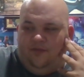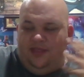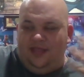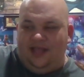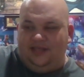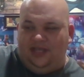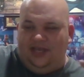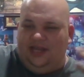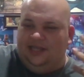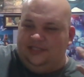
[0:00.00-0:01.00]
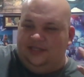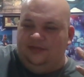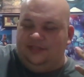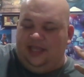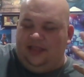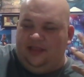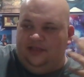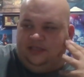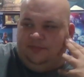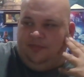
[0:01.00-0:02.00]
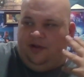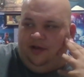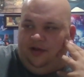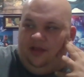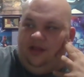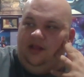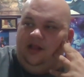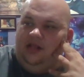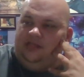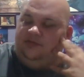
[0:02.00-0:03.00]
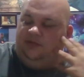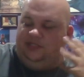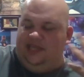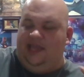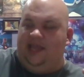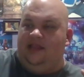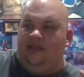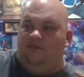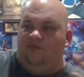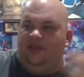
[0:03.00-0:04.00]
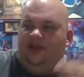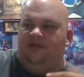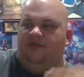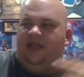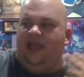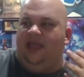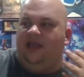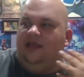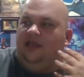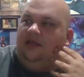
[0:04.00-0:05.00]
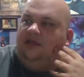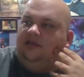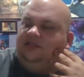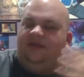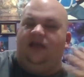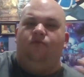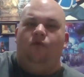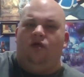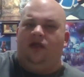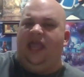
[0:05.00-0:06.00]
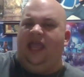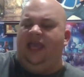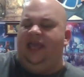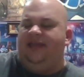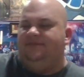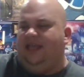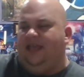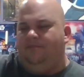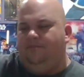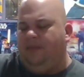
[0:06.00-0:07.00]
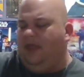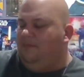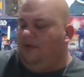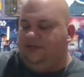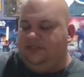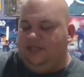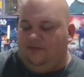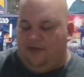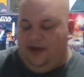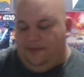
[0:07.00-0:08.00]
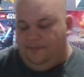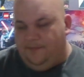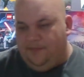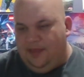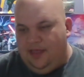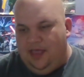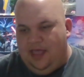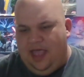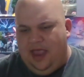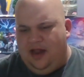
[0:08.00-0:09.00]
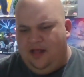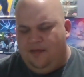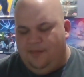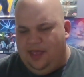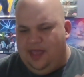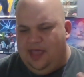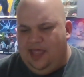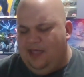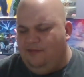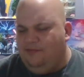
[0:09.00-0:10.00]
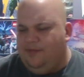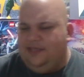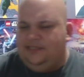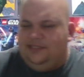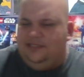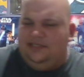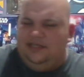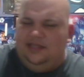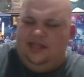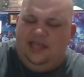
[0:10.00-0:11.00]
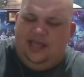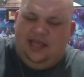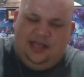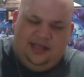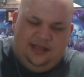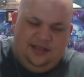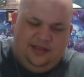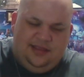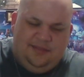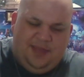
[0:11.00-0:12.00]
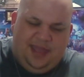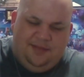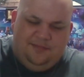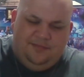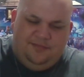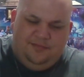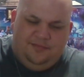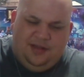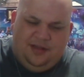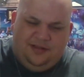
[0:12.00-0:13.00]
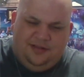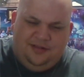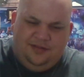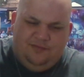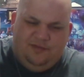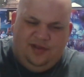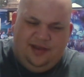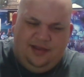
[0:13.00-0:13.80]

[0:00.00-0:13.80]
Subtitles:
thing that Chucky does do is like there's a part towards the end where they're doing like some kind of war games, like paintball stuff, right? And he replaces the paintball with